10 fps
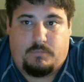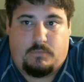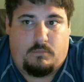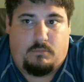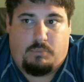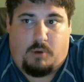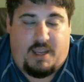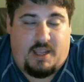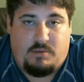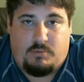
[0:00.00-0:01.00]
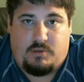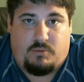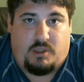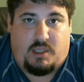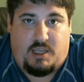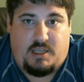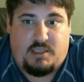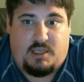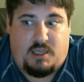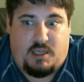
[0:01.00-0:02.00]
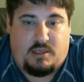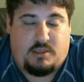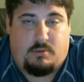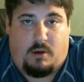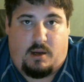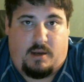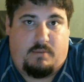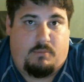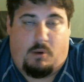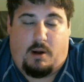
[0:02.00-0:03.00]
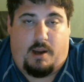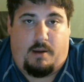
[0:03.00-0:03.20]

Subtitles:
Break-in was really easy. You just run it.